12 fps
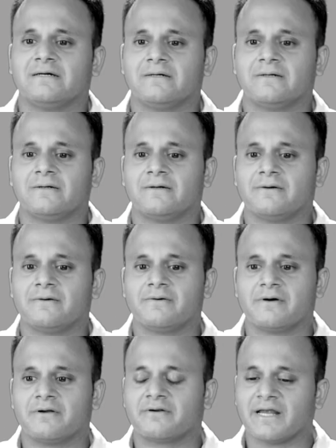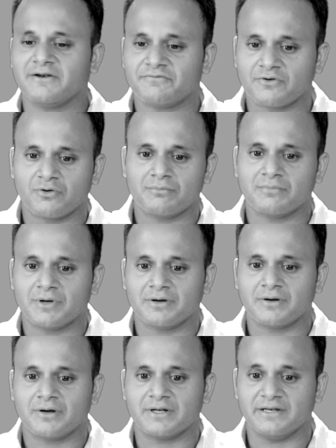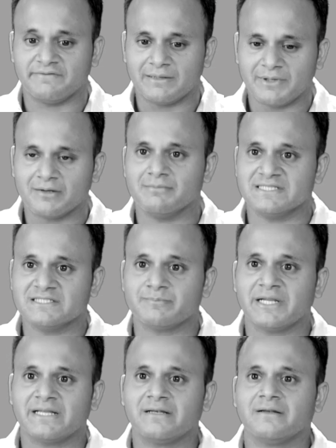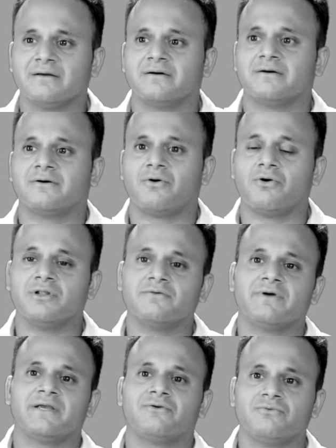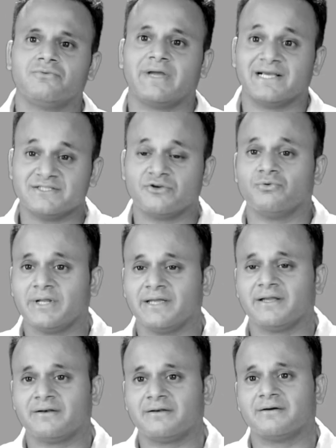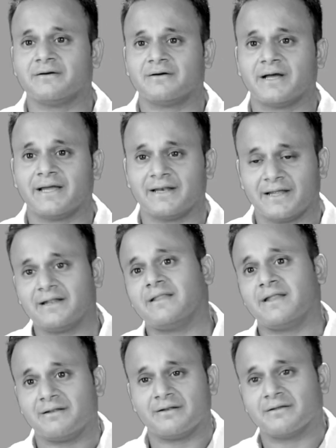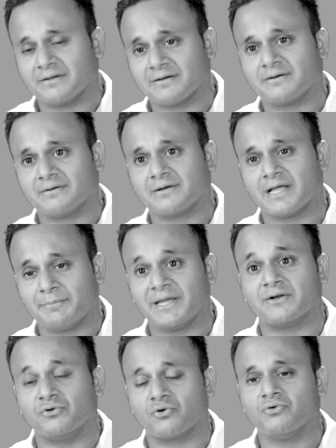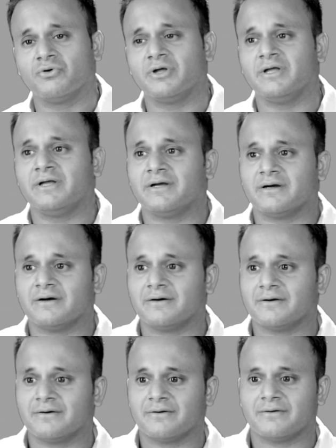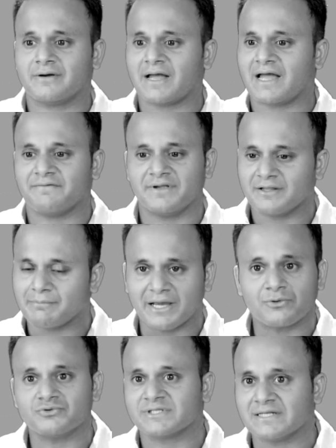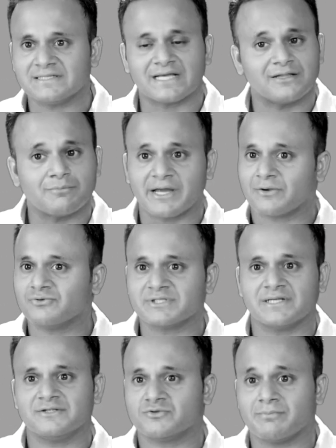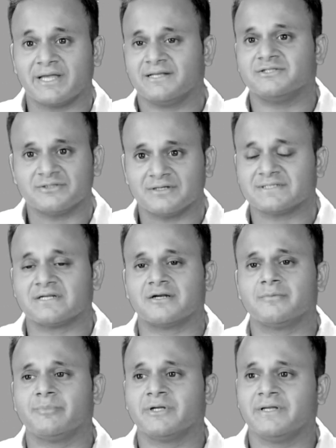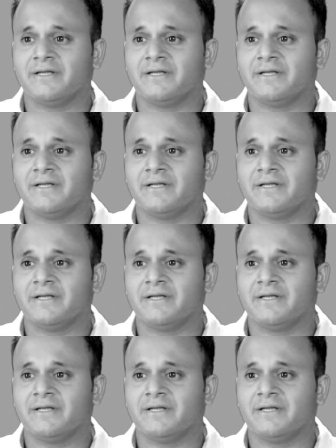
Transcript: Right from developing a business plan all the way to executing it and then helping it grow, having the macro skills and the micro skills to manage a startup,